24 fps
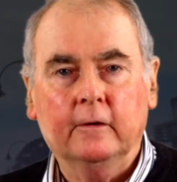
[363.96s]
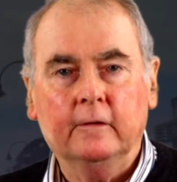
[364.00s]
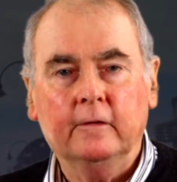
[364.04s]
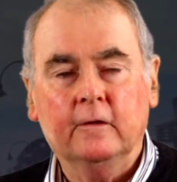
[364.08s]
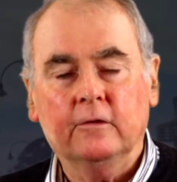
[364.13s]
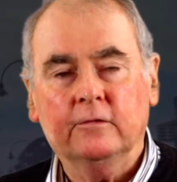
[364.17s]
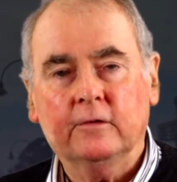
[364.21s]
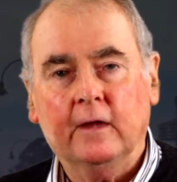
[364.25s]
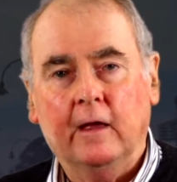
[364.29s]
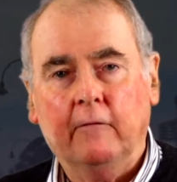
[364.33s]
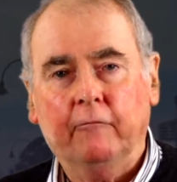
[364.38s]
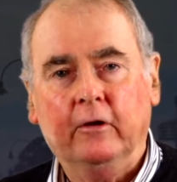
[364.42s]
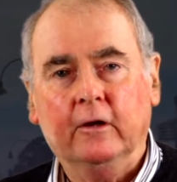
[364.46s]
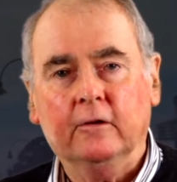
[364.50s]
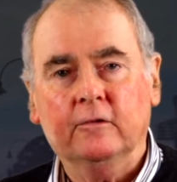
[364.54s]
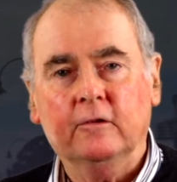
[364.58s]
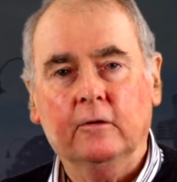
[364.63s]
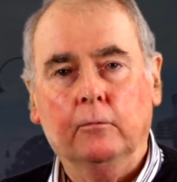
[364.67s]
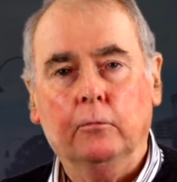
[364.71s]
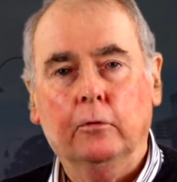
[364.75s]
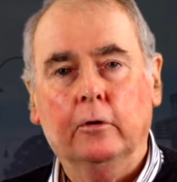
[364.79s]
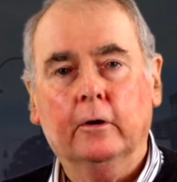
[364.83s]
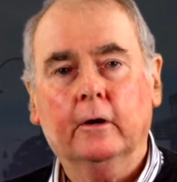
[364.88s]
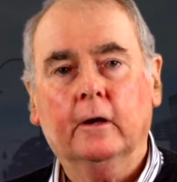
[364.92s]
in this
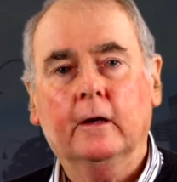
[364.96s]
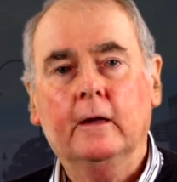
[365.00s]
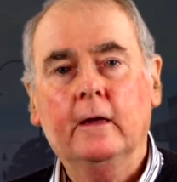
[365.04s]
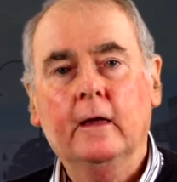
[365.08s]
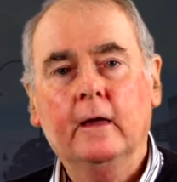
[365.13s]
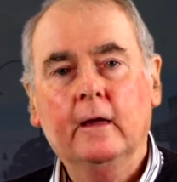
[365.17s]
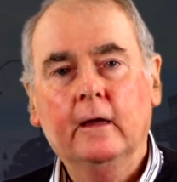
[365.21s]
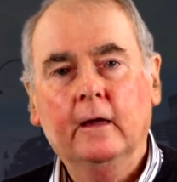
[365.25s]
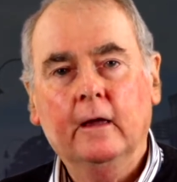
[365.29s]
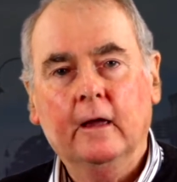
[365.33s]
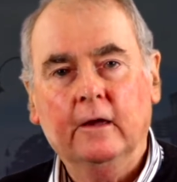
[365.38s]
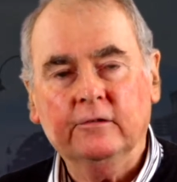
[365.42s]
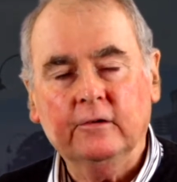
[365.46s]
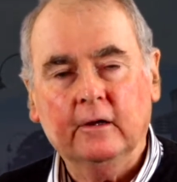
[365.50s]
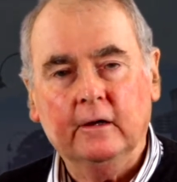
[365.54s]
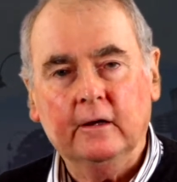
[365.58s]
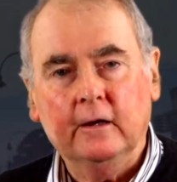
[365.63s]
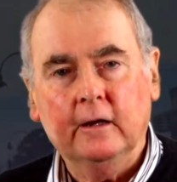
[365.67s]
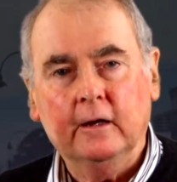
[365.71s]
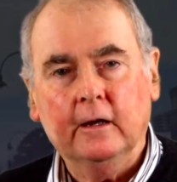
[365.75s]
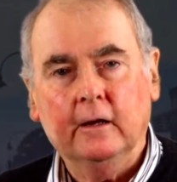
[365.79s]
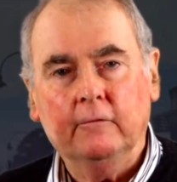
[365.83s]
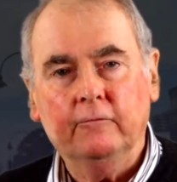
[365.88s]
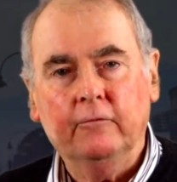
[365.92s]
advocacy work,
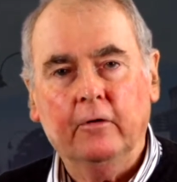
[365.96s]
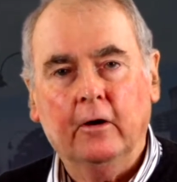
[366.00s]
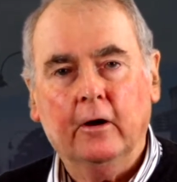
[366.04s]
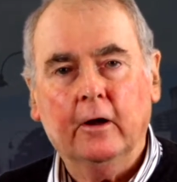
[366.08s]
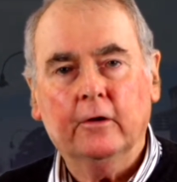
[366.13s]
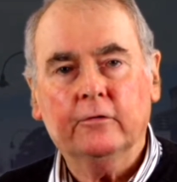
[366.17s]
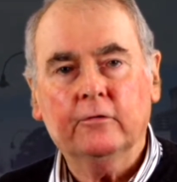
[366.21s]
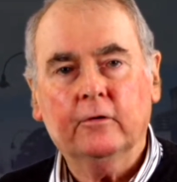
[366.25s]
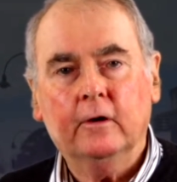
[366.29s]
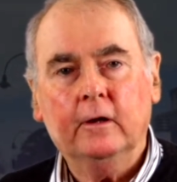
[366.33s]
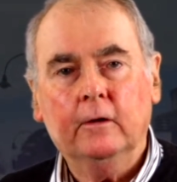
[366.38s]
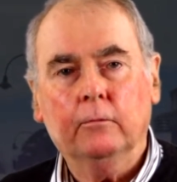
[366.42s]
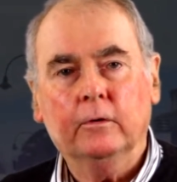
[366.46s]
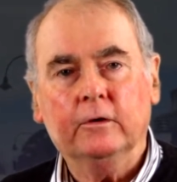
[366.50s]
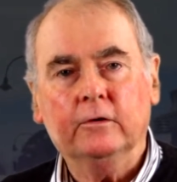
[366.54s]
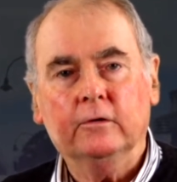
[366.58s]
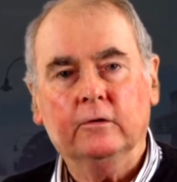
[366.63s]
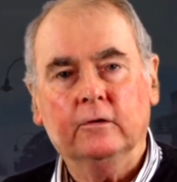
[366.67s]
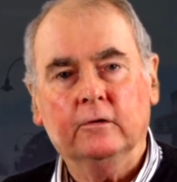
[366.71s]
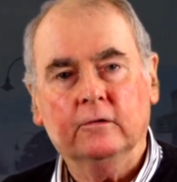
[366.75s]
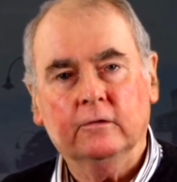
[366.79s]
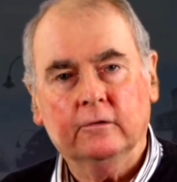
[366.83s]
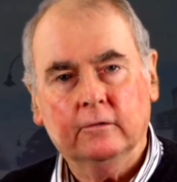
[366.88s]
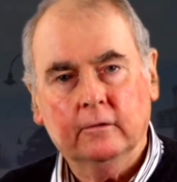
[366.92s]
SED Advisory,
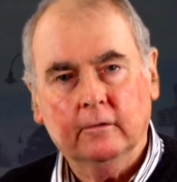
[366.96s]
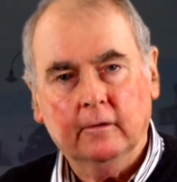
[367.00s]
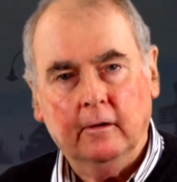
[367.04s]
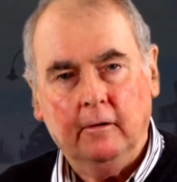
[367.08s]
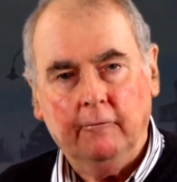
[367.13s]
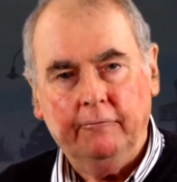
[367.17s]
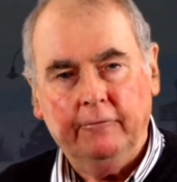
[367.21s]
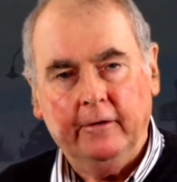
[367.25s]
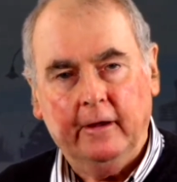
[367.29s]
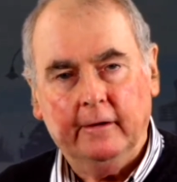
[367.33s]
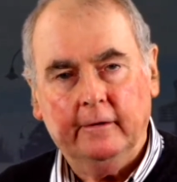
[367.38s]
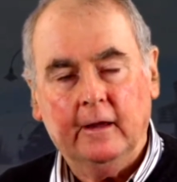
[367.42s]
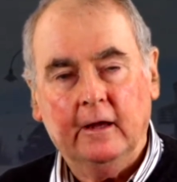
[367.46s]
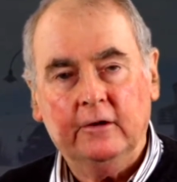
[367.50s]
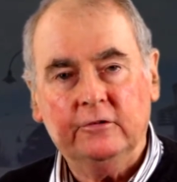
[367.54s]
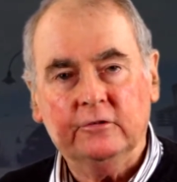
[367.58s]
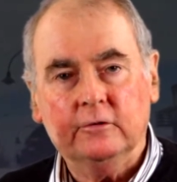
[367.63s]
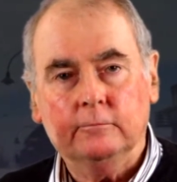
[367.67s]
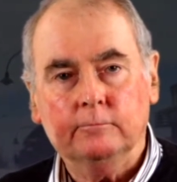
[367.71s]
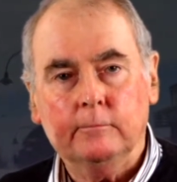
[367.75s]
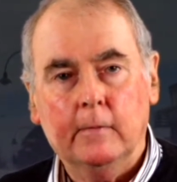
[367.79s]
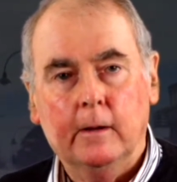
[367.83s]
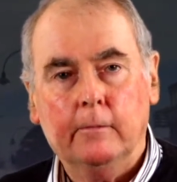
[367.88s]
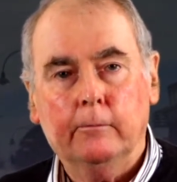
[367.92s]
which is a
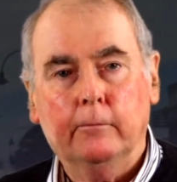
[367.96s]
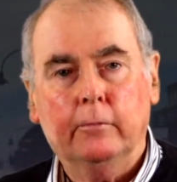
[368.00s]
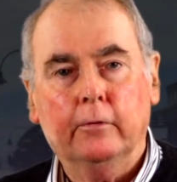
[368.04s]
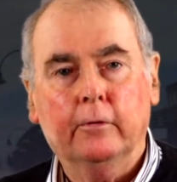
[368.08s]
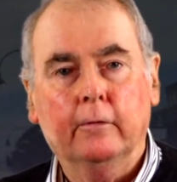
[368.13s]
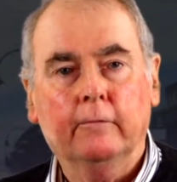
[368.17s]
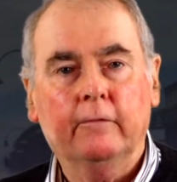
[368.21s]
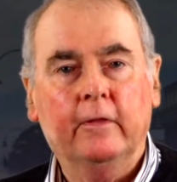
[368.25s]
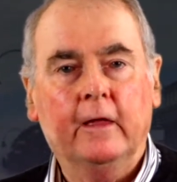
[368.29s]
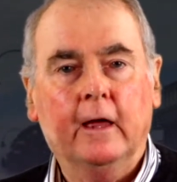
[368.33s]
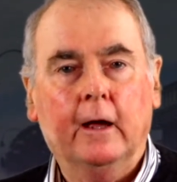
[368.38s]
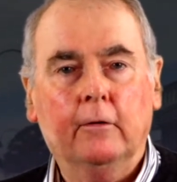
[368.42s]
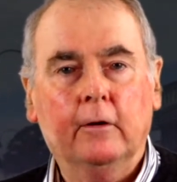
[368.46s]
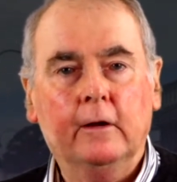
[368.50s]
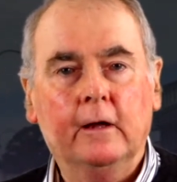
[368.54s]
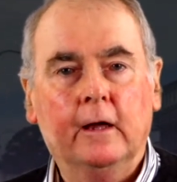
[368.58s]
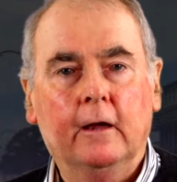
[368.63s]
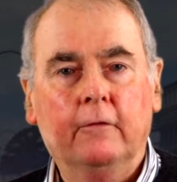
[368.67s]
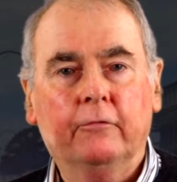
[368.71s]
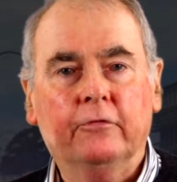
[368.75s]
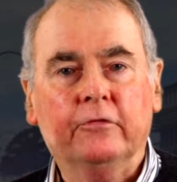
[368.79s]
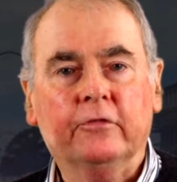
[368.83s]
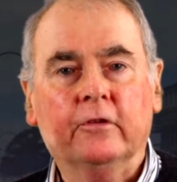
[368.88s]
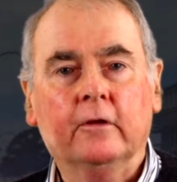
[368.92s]
foundation member of the
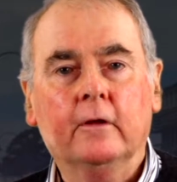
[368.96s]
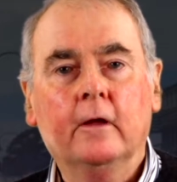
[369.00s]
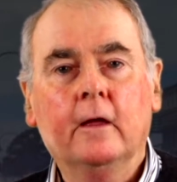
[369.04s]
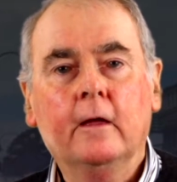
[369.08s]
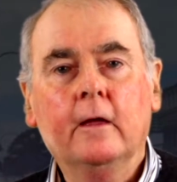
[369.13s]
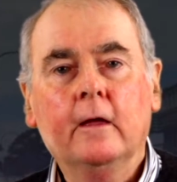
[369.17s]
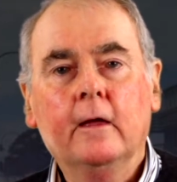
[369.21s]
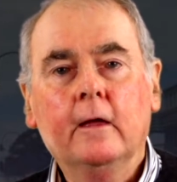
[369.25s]
REFs,